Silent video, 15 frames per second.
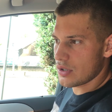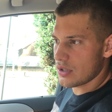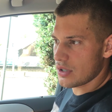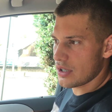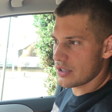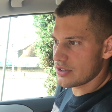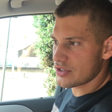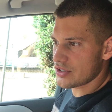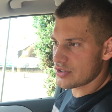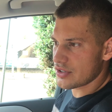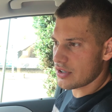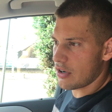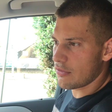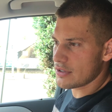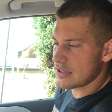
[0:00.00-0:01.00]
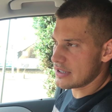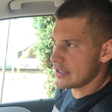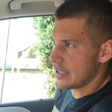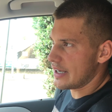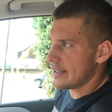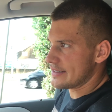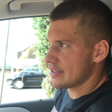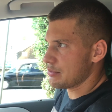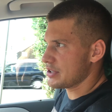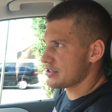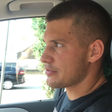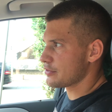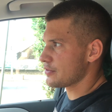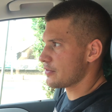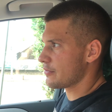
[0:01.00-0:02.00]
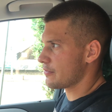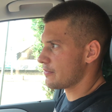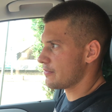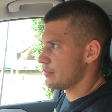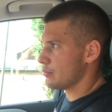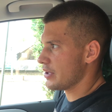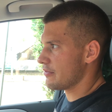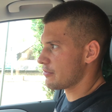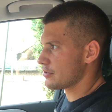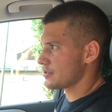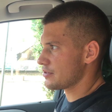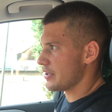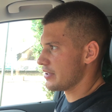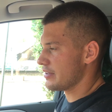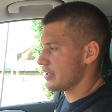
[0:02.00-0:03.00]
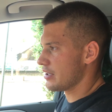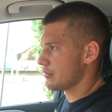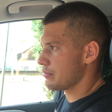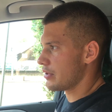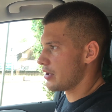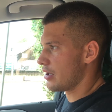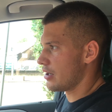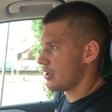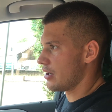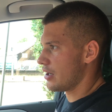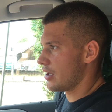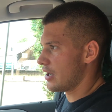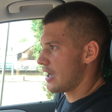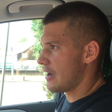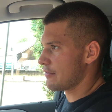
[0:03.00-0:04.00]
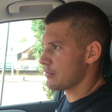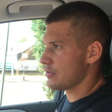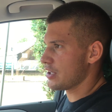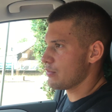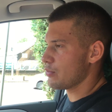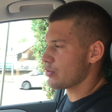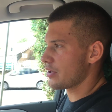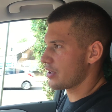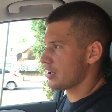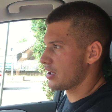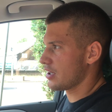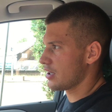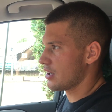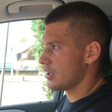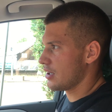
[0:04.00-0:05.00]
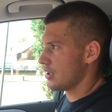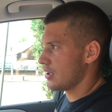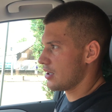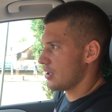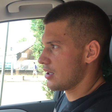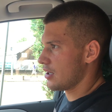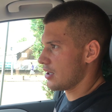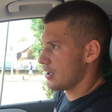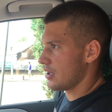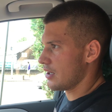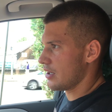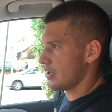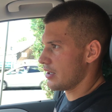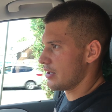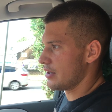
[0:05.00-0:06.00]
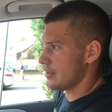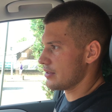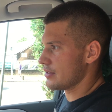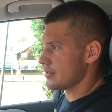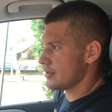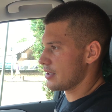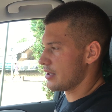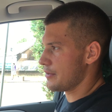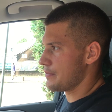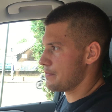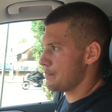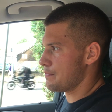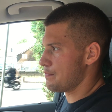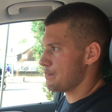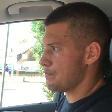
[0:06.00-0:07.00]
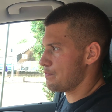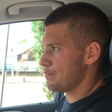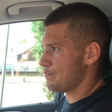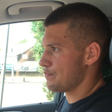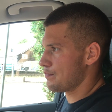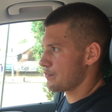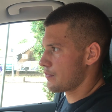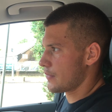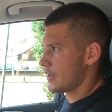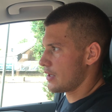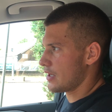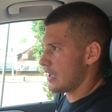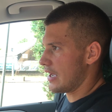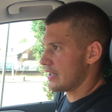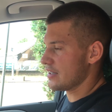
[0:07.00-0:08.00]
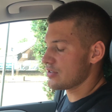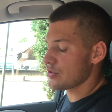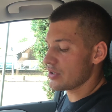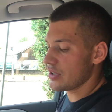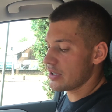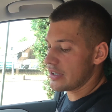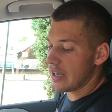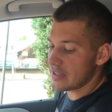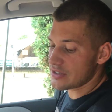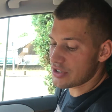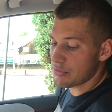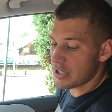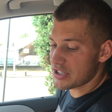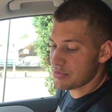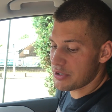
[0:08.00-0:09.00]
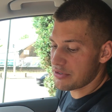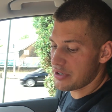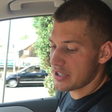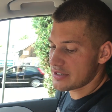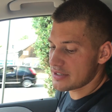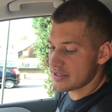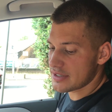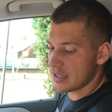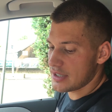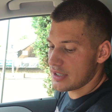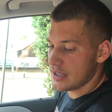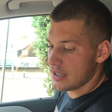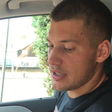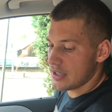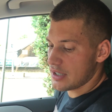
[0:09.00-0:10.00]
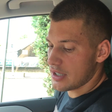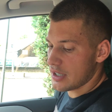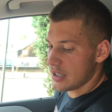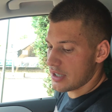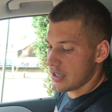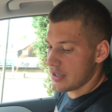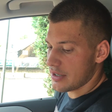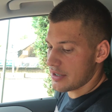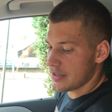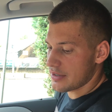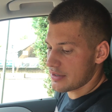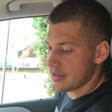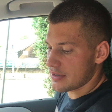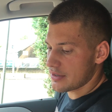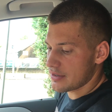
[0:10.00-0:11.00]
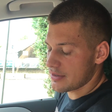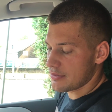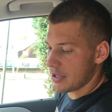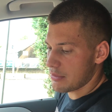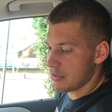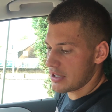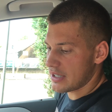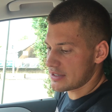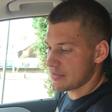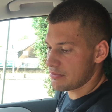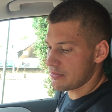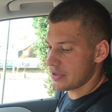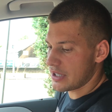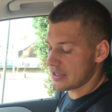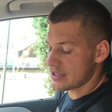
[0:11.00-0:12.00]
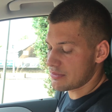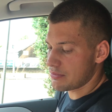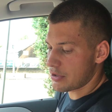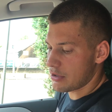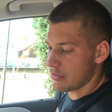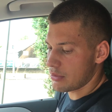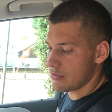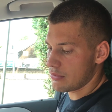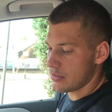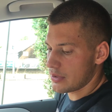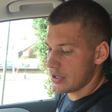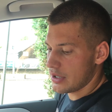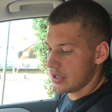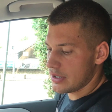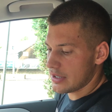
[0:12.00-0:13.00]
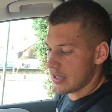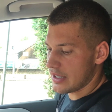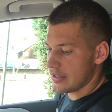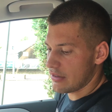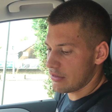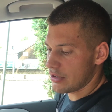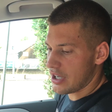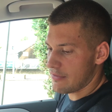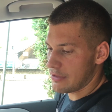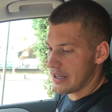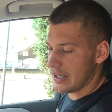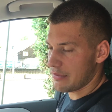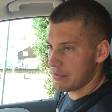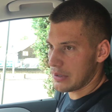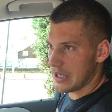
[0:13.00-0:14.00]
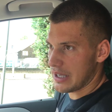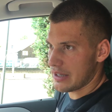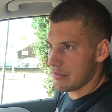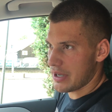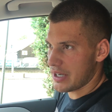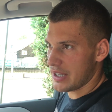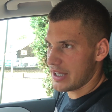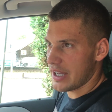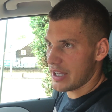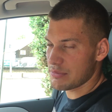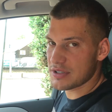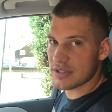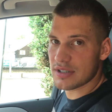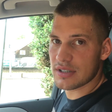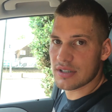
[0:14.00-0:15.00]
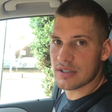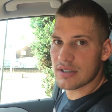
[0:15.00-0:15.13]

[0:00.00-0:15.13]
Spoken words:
It's a bit frustrating, but I have to keep working. And I need to gain some experience. And maybe that's a problem. I don't have like played many games,